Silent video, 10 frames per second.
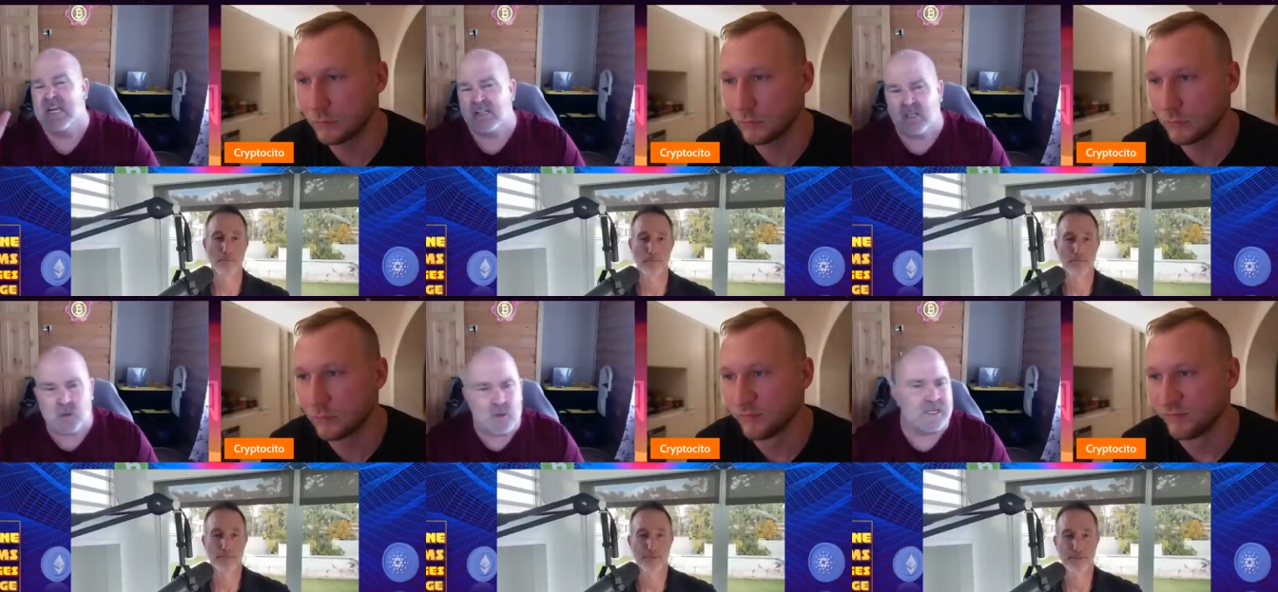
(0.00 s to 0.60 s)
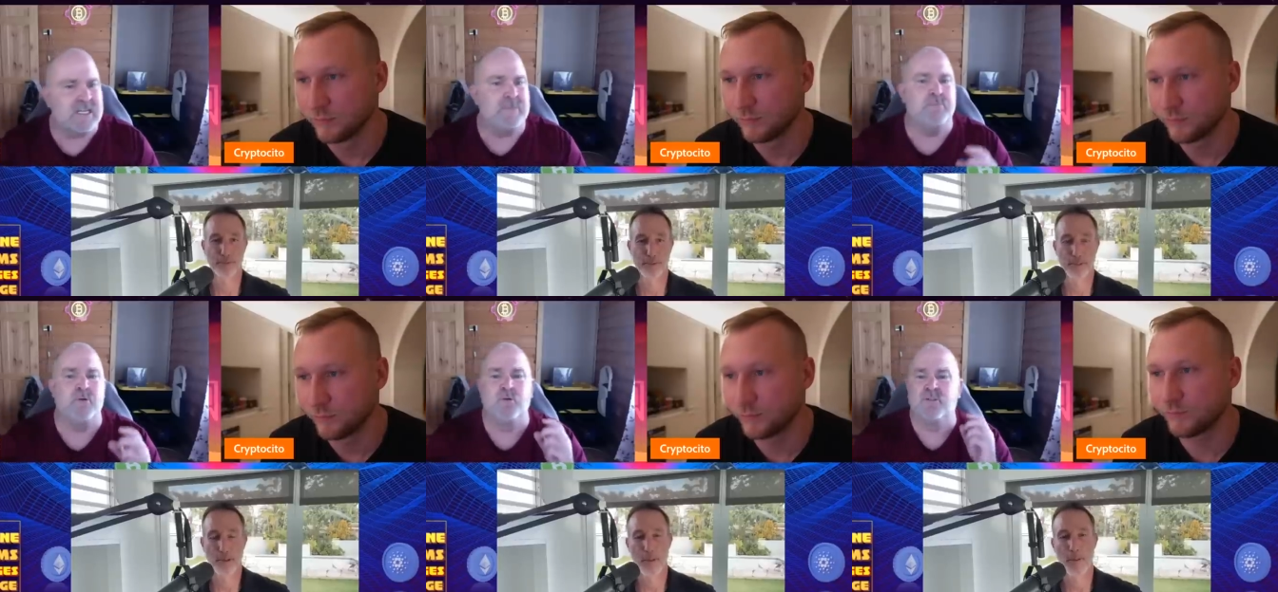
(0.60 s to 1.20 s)
Speaker 1: liquidity
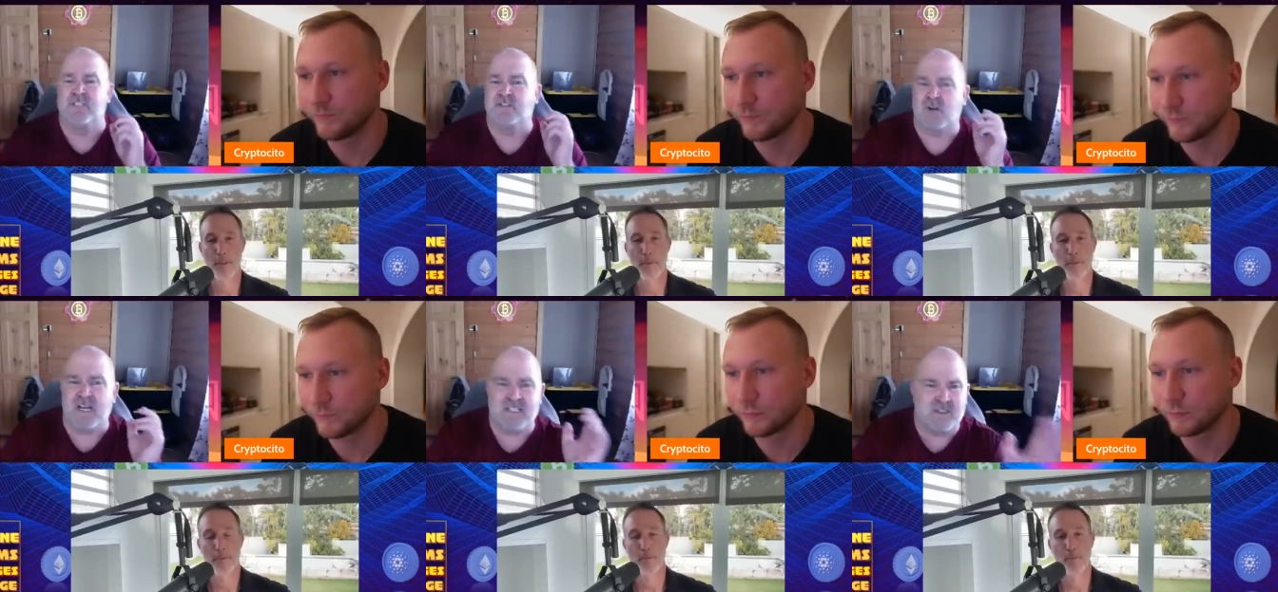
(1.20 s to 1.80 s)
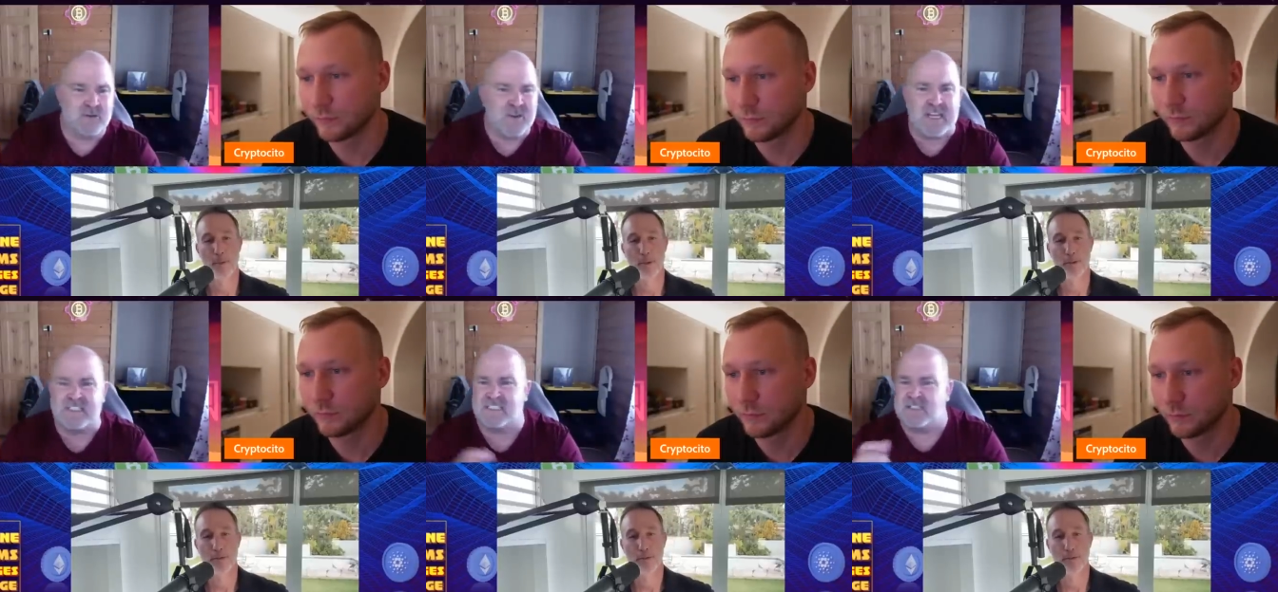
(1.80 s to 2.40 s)
pools and trying to do
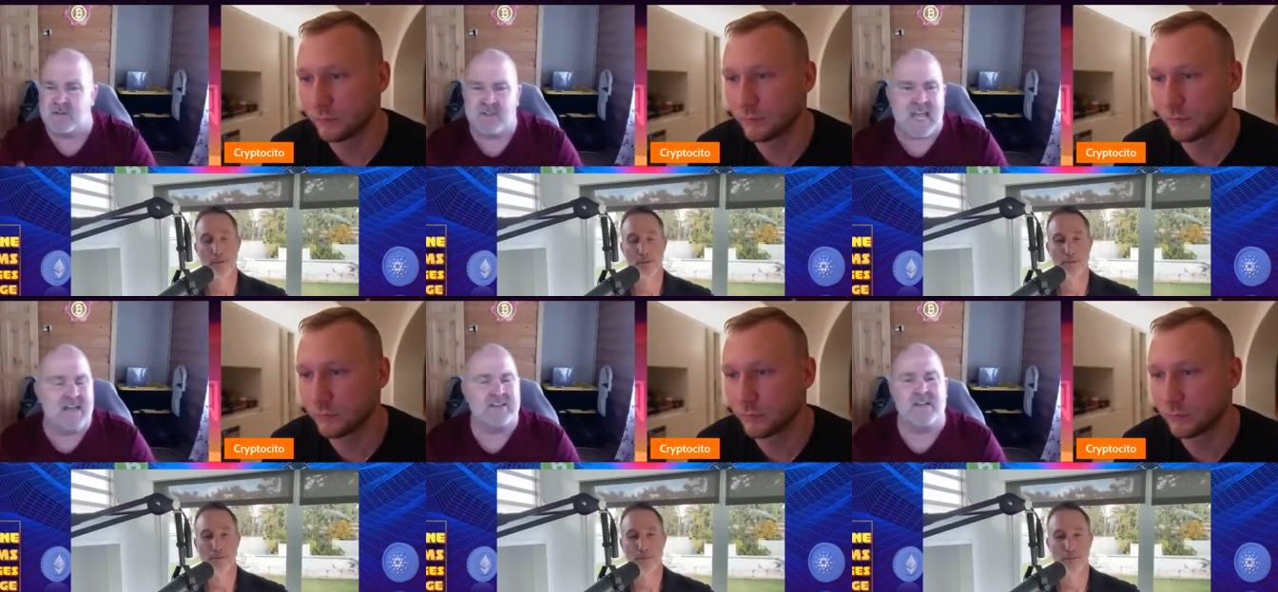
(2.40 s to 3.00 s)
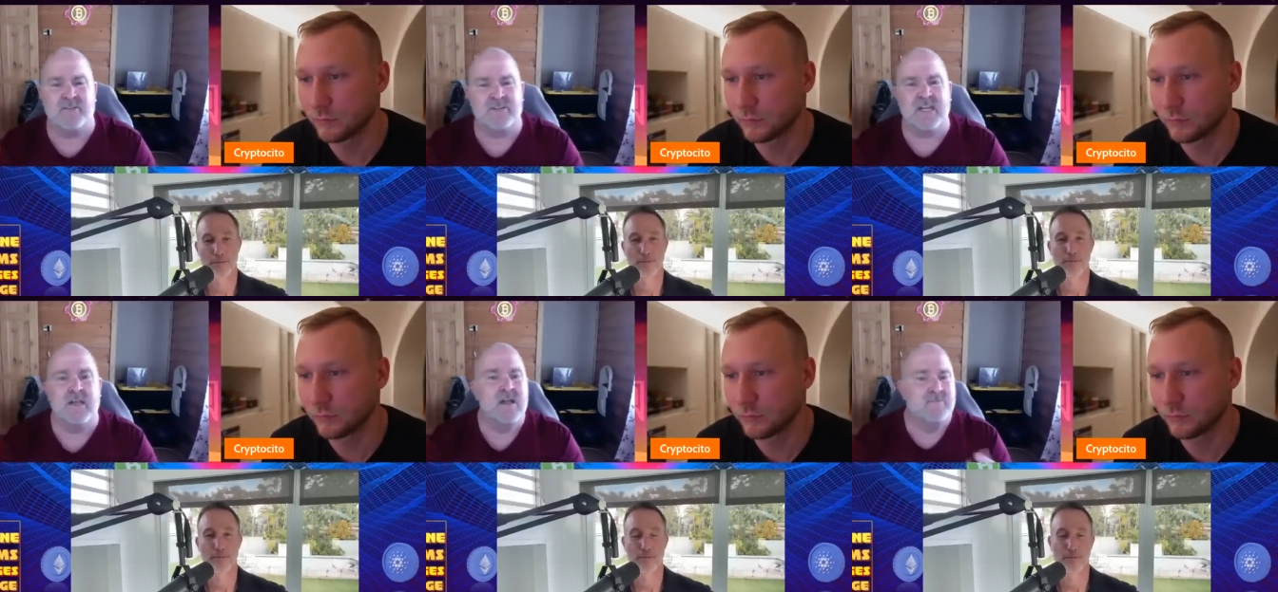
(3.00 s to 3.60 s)
this and do that and the other thing.